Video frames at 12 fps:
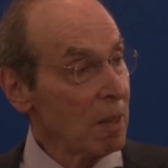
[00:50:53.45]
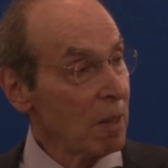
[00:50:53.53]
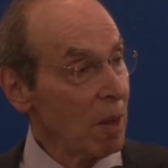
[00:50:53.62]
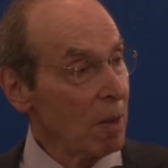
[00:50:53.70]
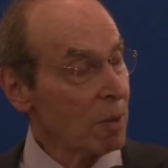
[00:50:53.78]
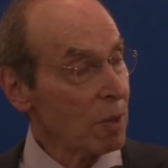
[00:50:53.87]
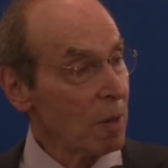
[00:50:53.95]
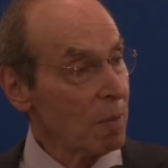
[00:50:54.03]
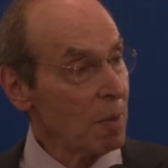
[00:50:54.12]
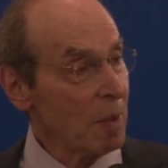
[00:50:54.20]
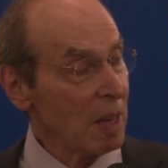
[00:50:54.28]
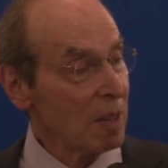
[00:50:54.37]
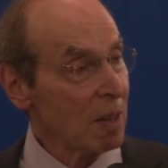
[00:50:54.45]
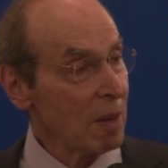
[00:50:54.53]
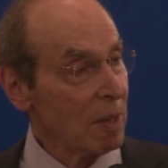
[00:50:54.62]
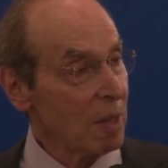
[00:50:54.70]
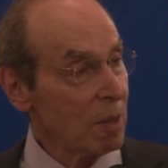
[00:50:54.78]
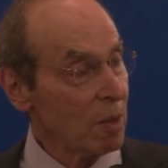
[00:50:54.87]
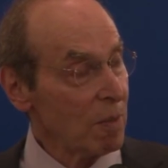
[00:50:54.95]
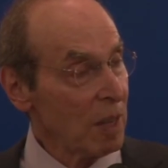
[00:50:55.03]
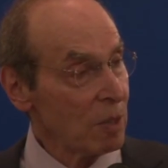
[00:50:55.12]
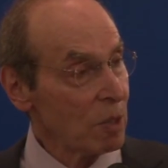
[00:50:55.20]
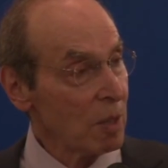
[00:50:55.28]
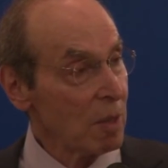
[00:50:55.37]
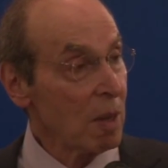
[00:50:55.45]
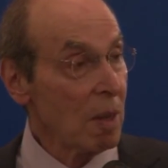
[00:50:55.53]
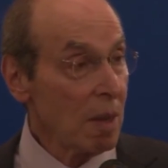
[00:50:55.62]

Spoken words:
long-term humanitarian intervention,